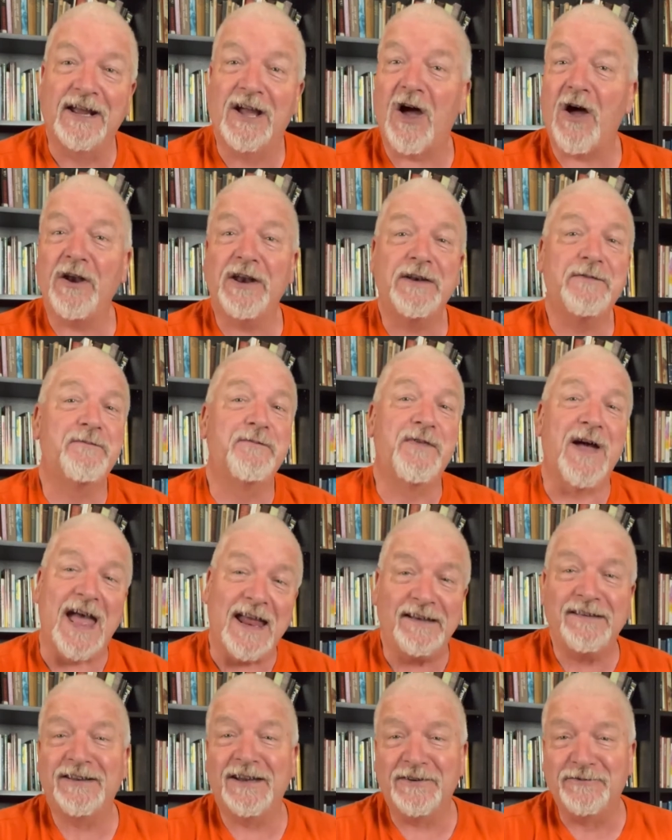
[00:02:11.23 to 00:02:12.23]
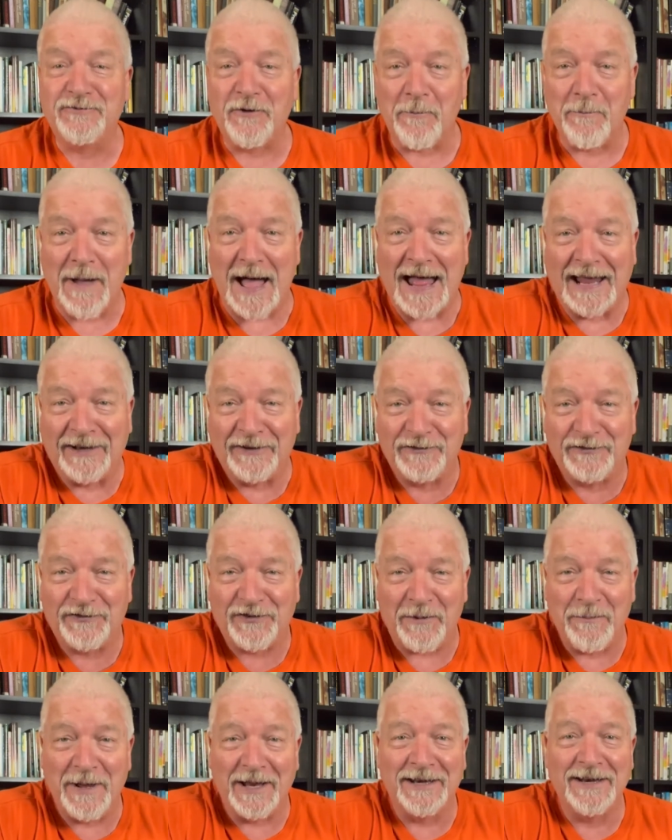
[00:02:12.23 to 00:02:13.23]
God invented romance.
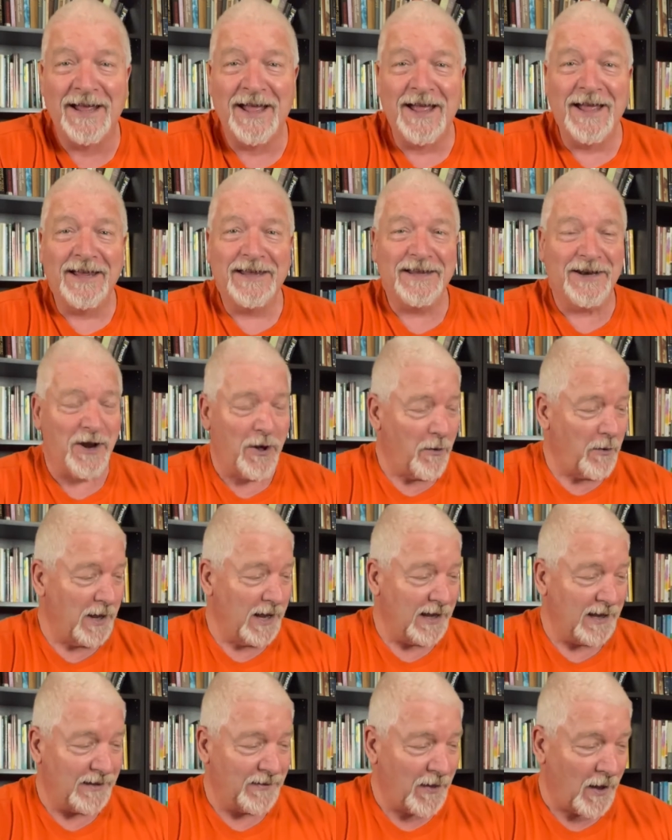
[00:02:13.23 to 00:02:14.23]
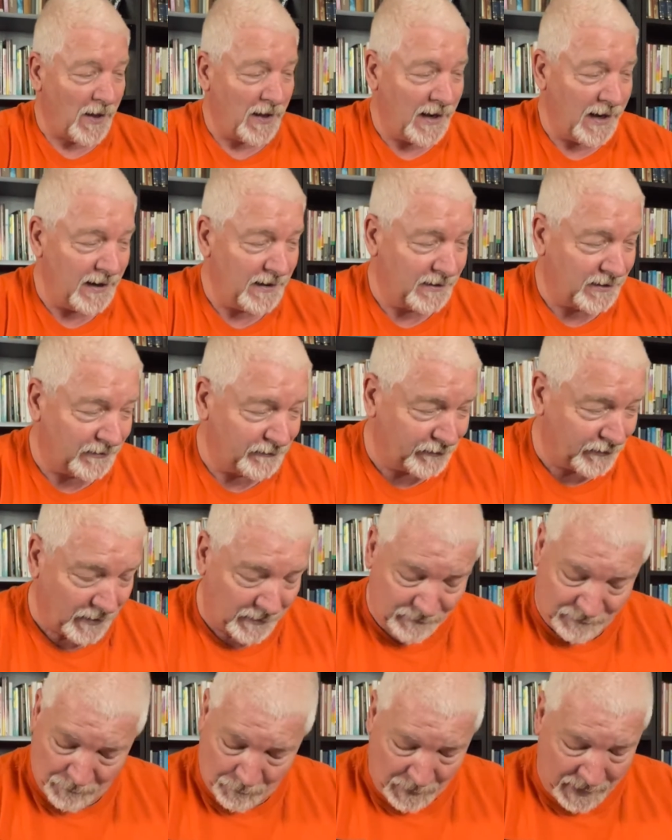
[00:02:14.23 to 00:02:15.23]
I mean, you know,
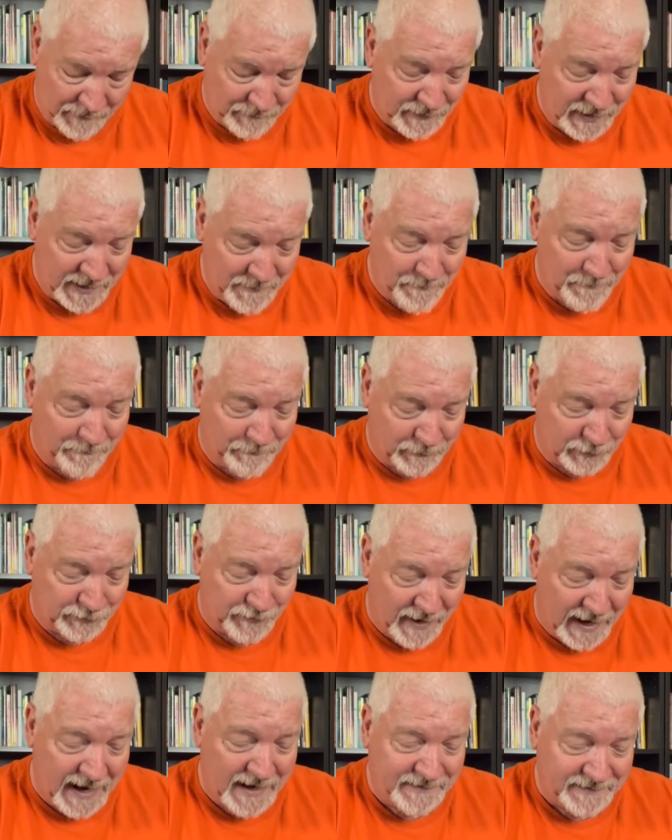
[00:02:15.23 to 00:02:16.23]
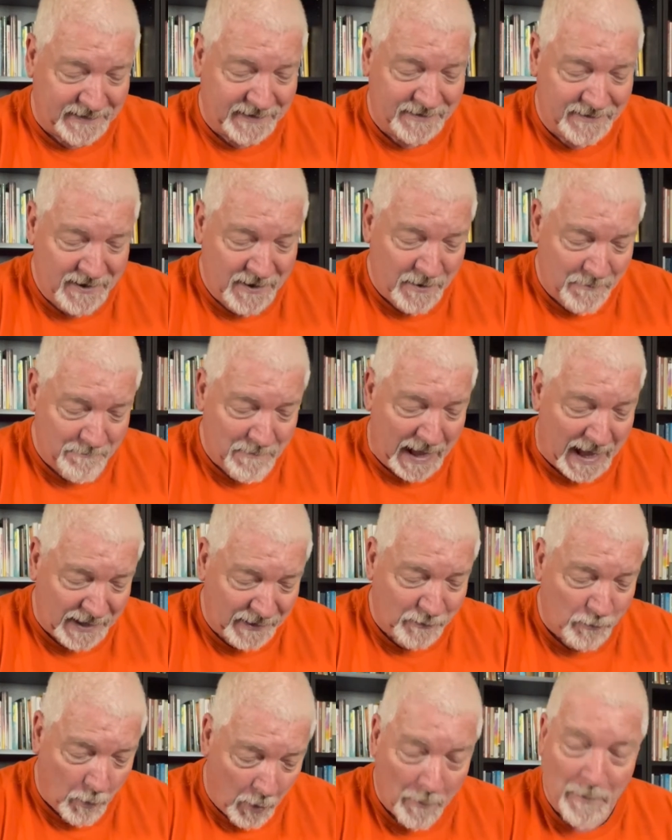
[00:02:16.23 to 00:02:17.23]
whenever he created man
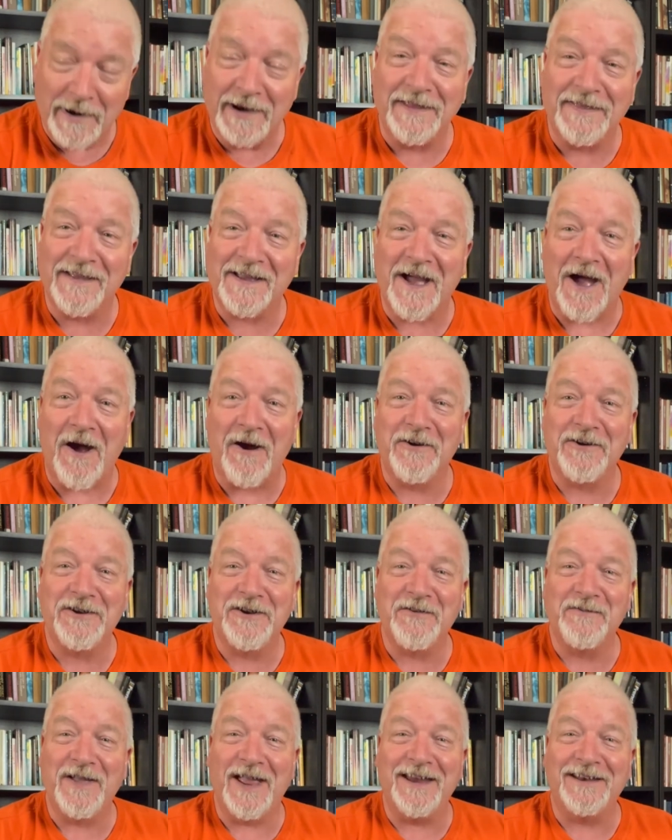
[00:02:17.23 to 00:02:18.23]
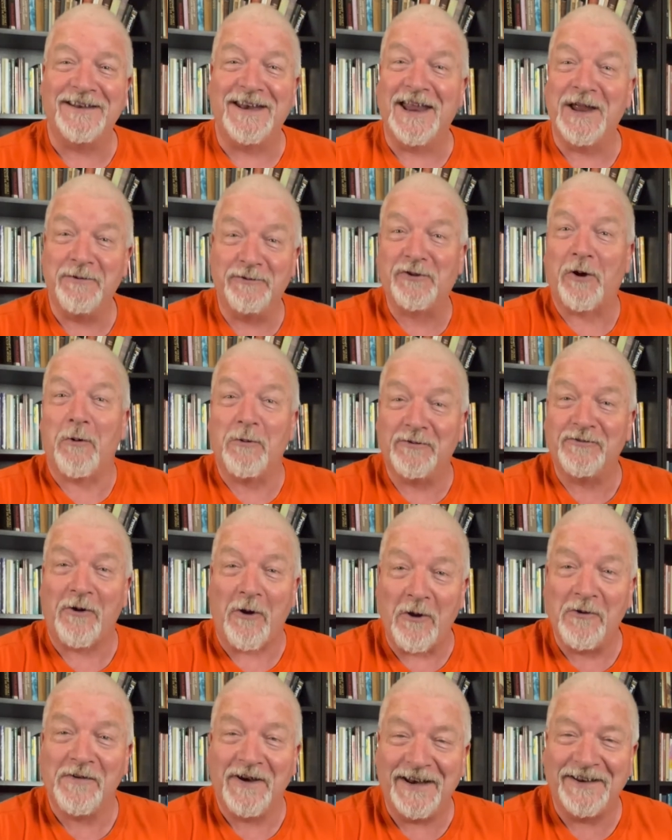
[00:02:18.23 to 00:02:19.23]
and woman in the Garden of Eden, he was
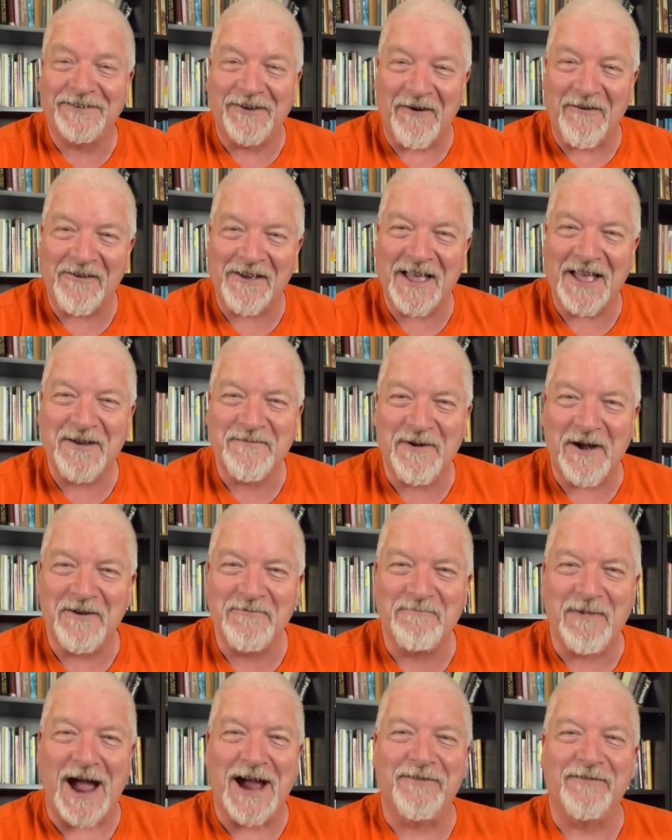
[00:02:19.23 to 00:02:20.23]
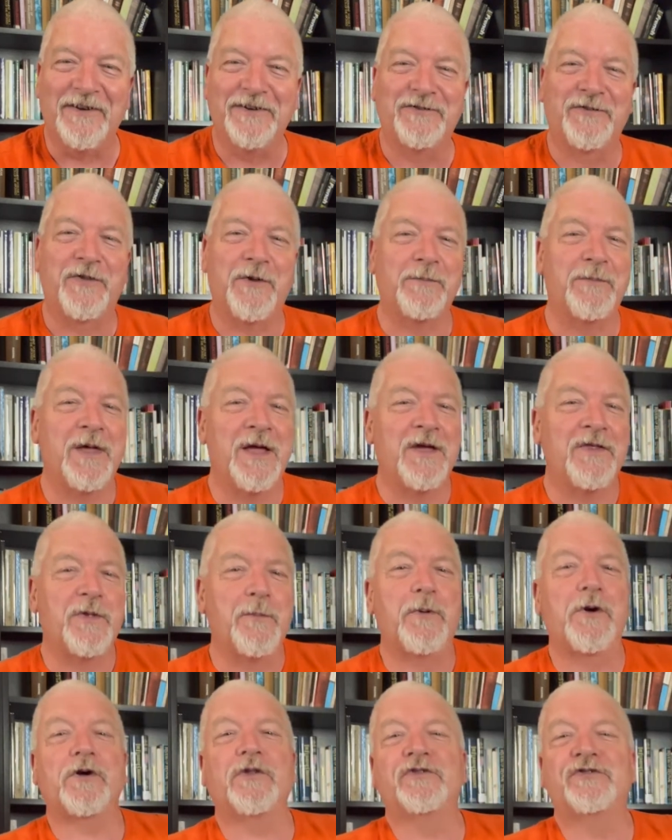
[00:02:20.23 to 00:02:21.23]
already talking about marriage. The
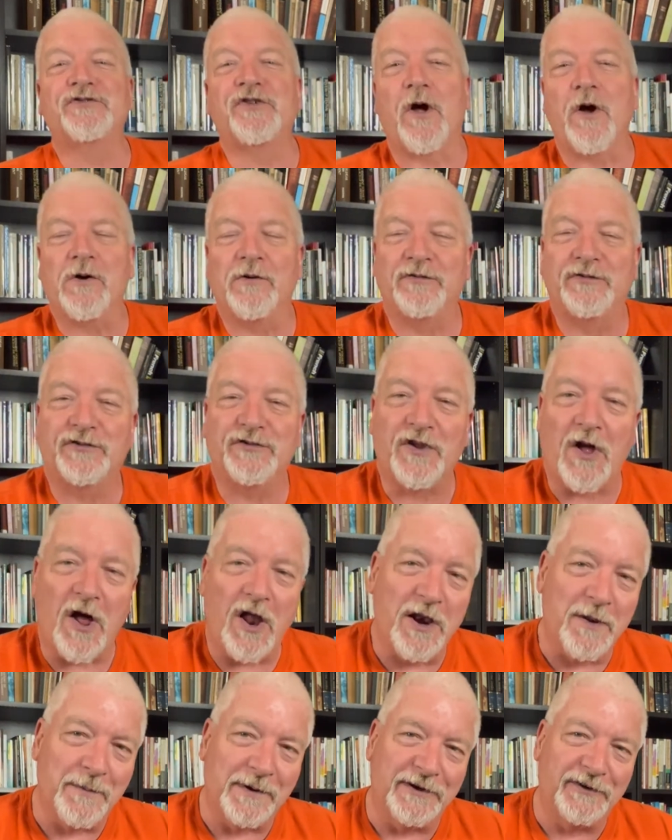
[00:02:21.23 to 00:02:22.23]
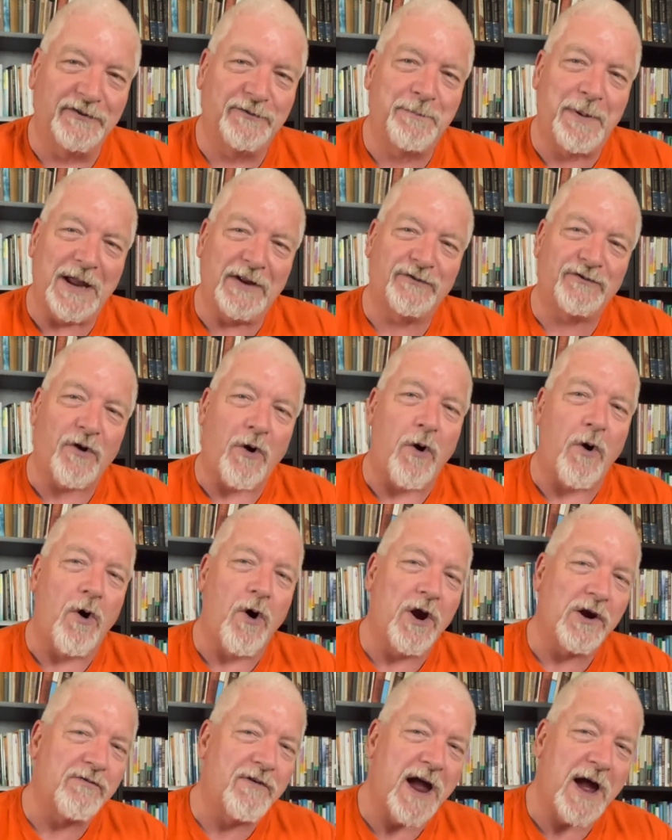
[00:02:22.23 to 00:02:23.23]
book of the Song of Solomon is based
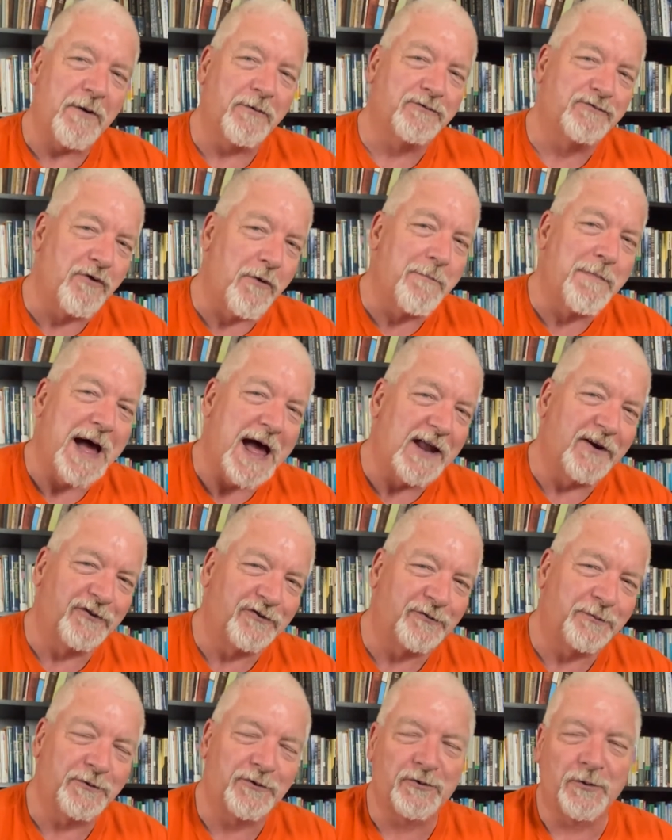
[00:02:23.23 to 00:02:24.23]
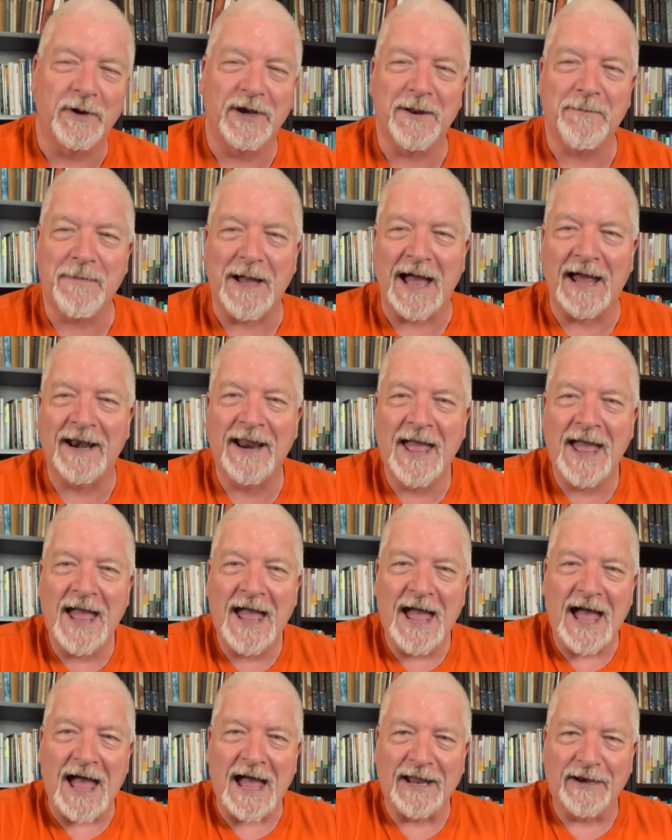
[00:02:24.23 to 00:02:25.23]
all around romance between a man
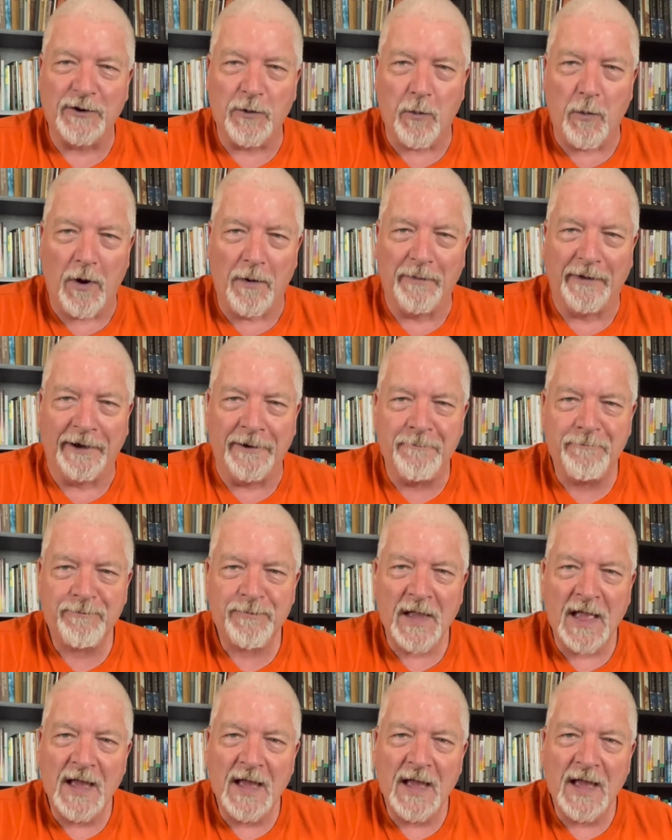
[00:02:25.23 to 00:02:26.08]
and a woman.